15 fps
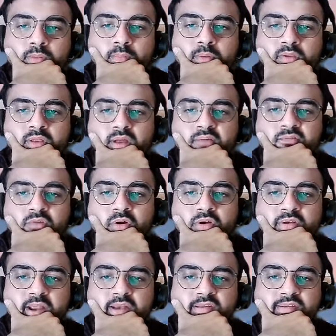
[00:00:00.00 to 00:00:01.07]
Because I've got
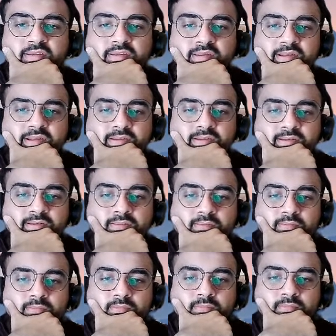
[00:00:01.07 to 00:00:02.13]
knight c6.
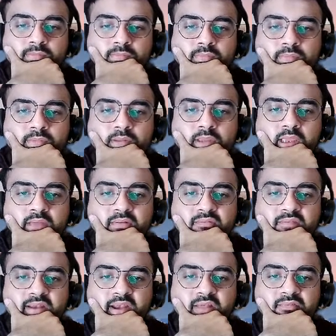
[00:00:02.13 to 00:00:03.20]
Even if
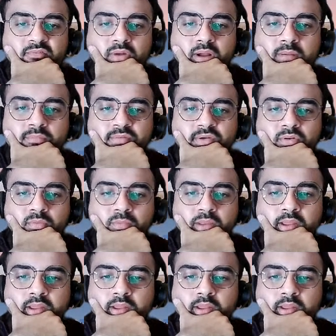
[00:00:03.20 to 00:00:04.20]
knight f4 comes into play,